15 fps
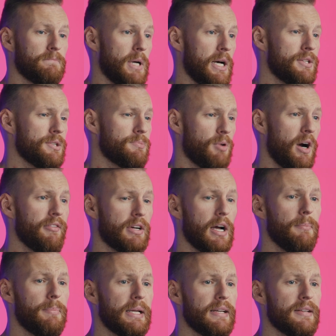Us as private
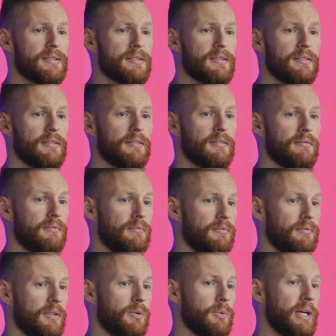companies,
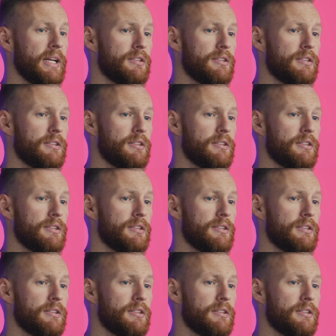we